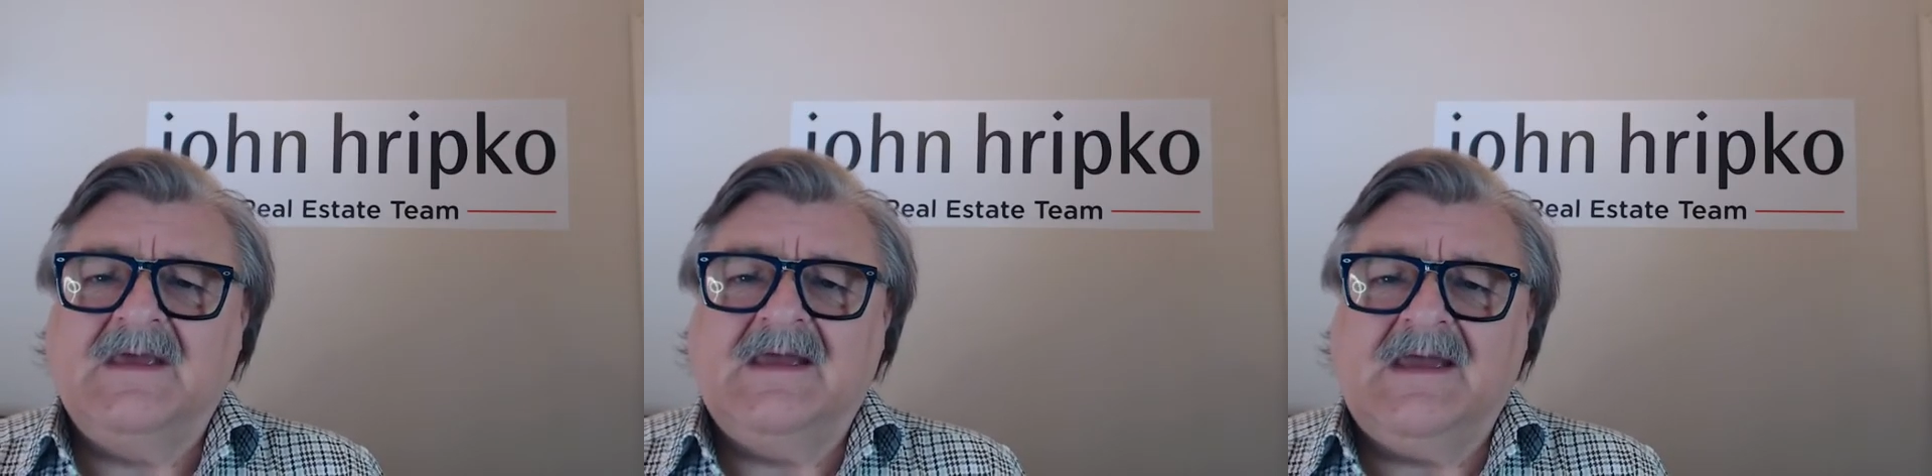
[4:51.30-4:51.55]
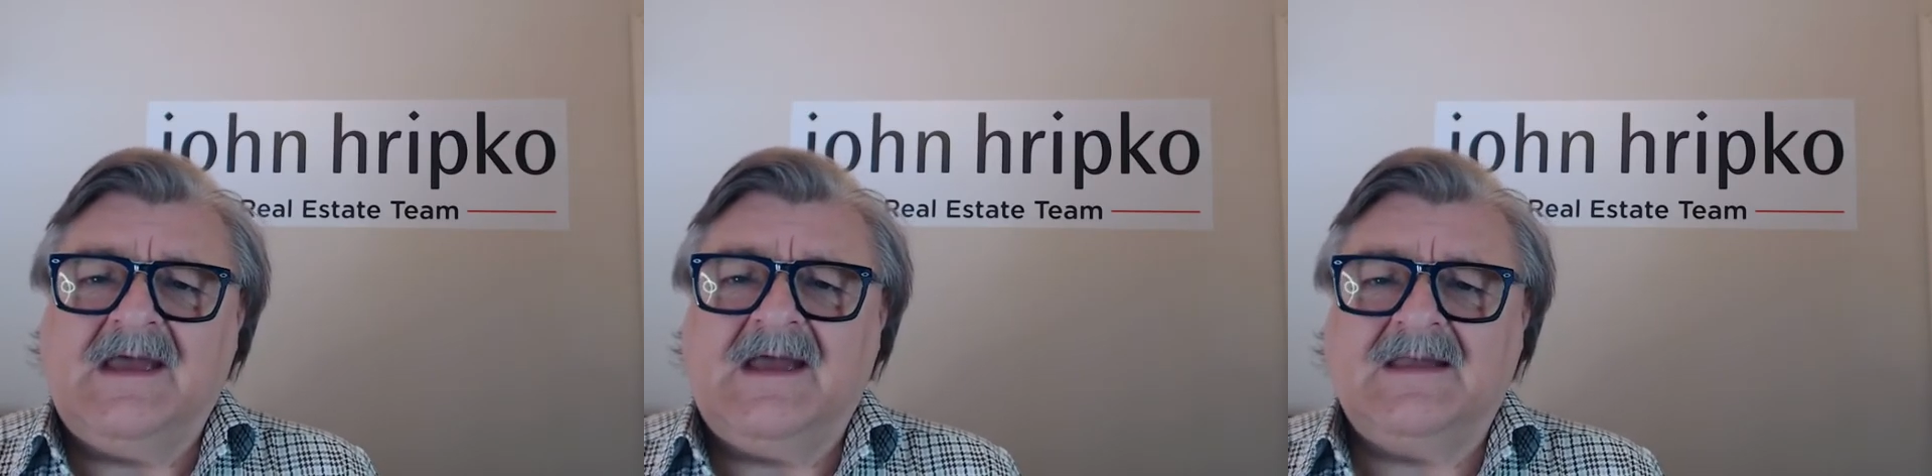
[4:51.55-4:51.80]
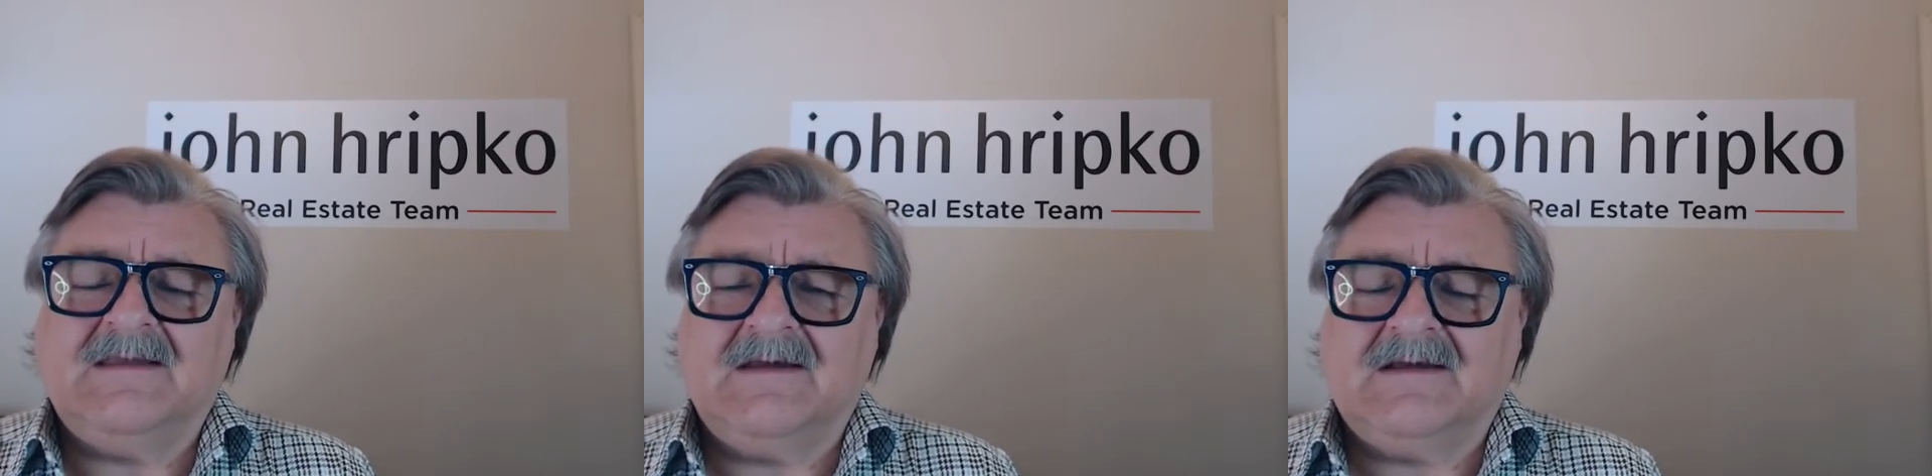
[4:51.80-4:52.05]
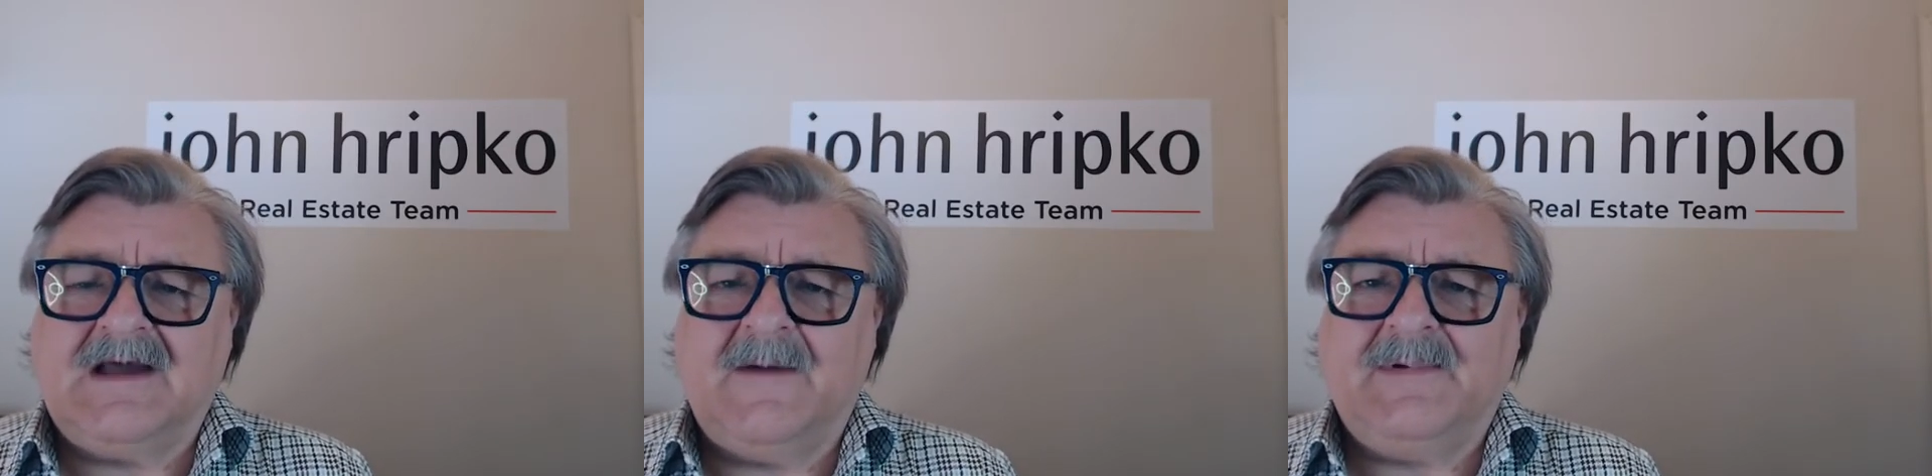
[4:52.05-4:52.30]

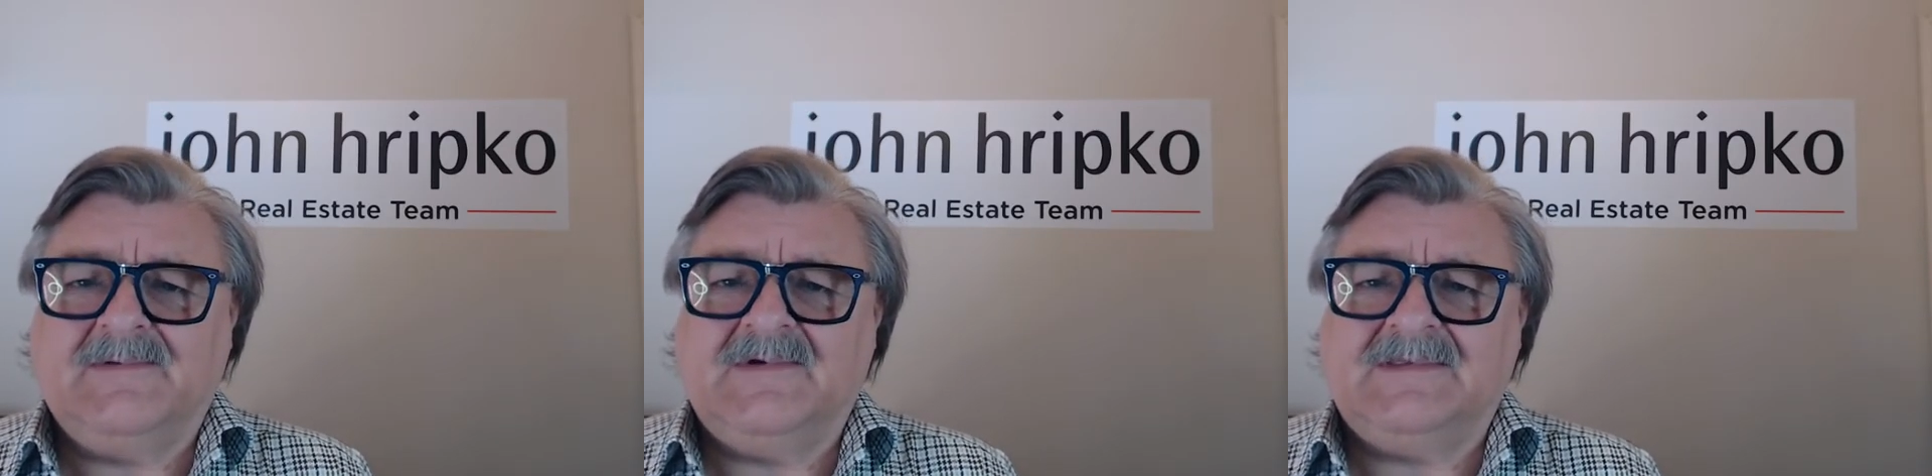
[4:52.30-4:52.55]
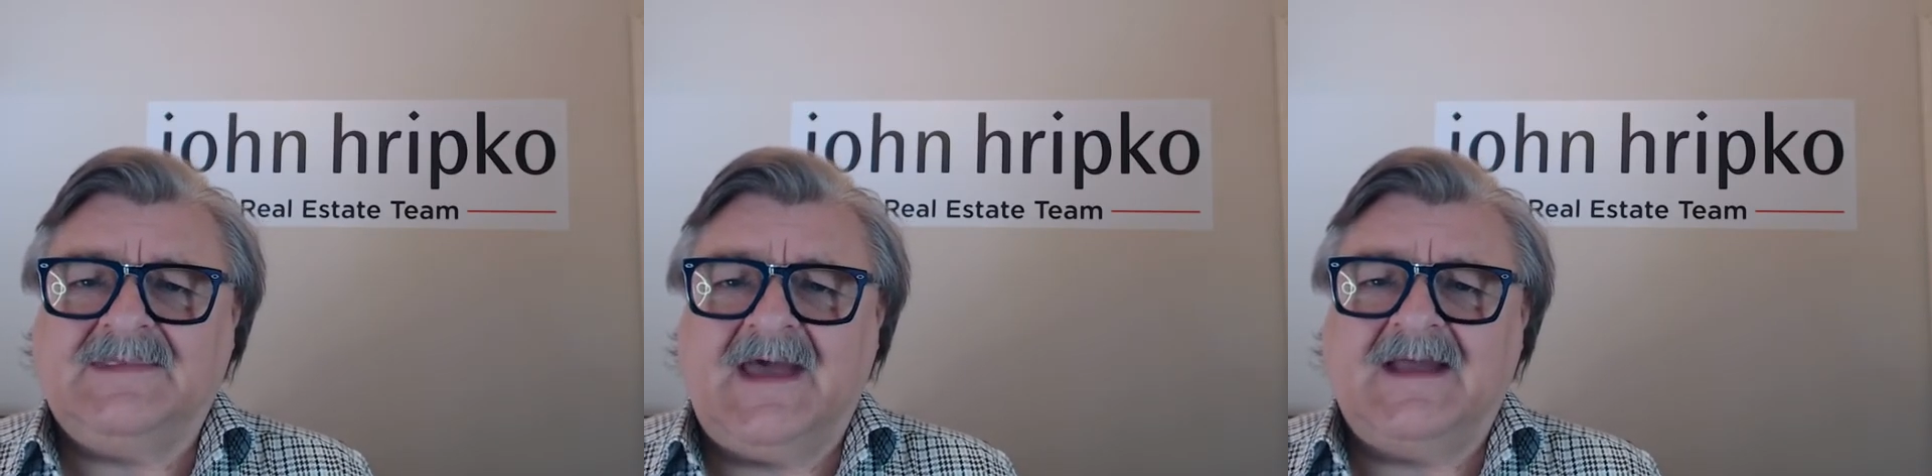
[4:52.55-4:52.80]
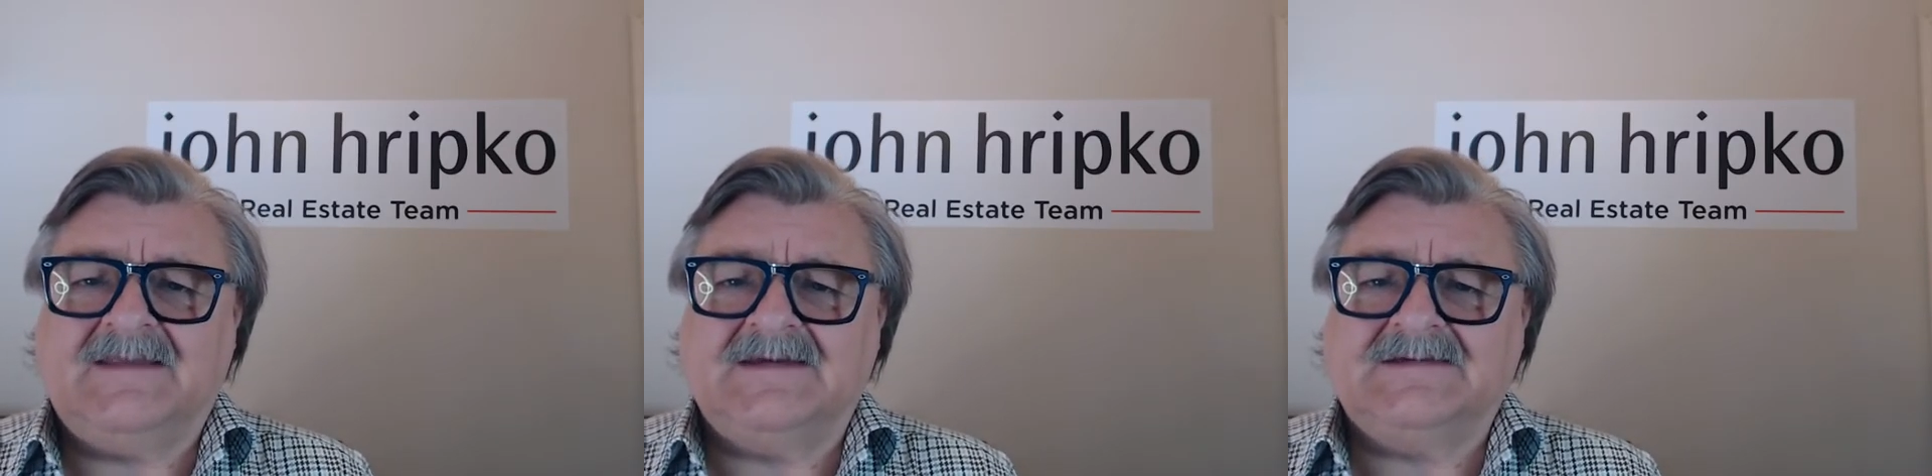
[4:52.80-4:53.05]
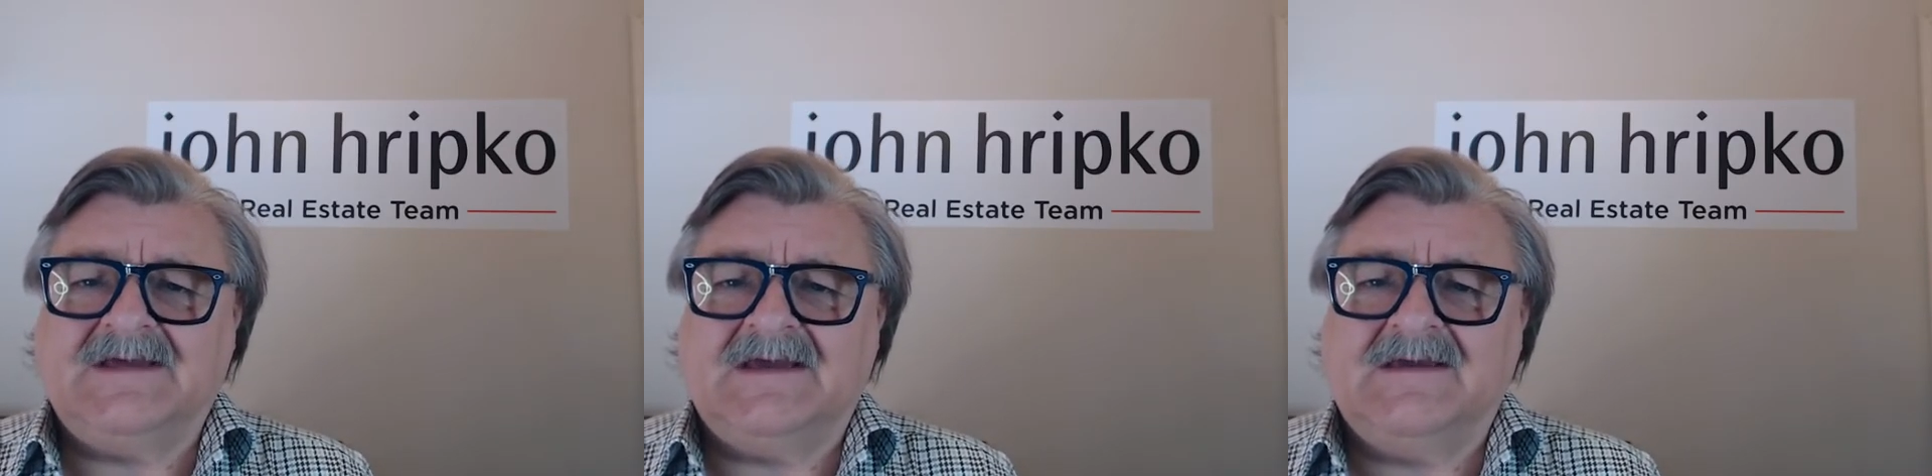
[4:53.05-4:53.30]
And coupled with that,
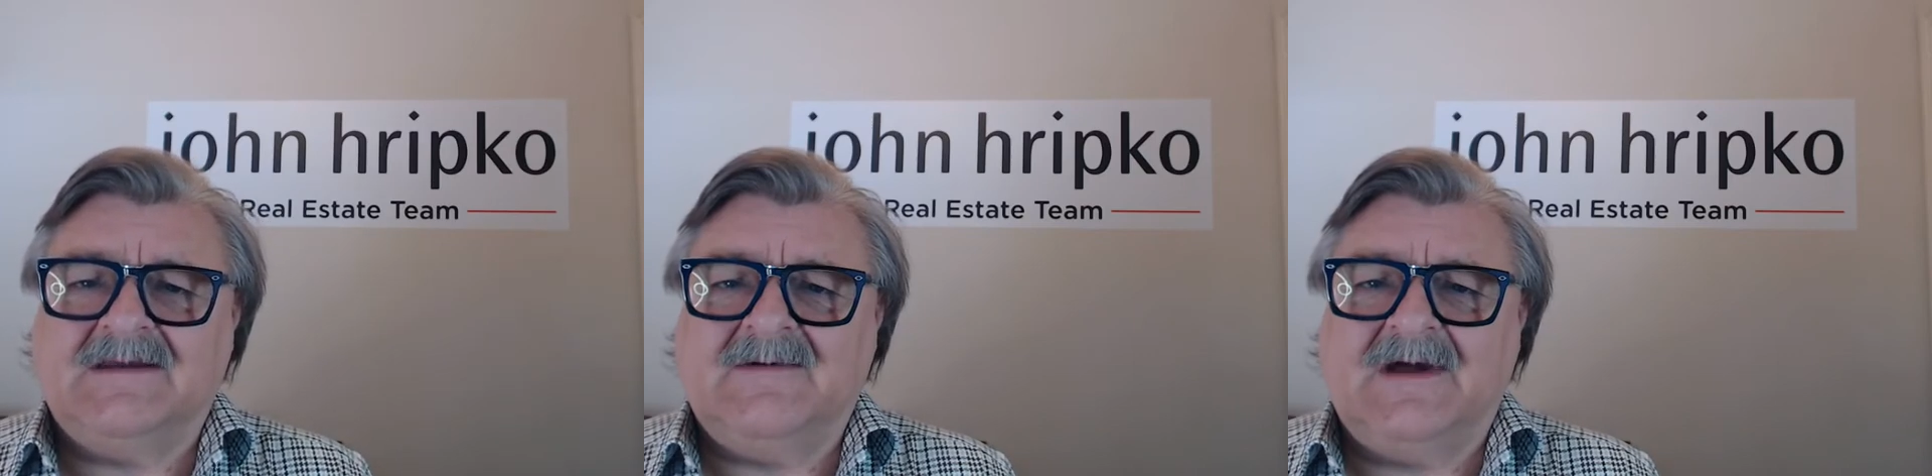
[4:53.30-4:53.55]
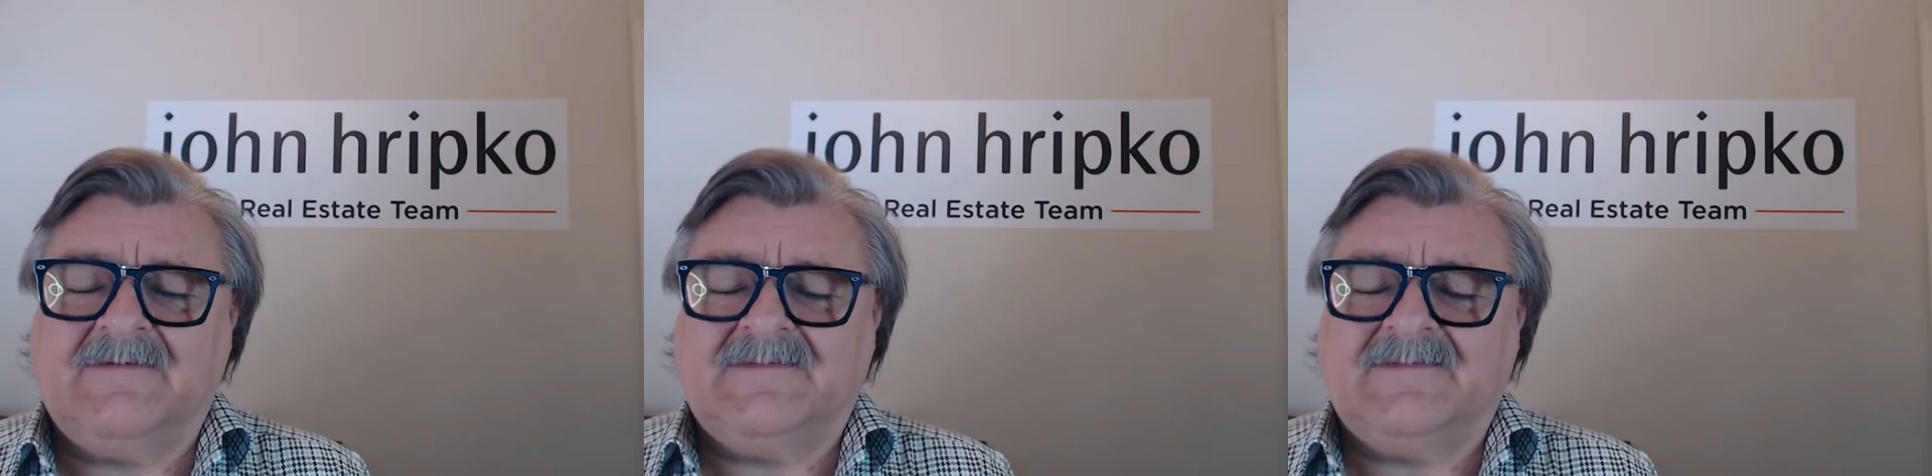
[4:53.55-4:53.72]
they're saying, you know what,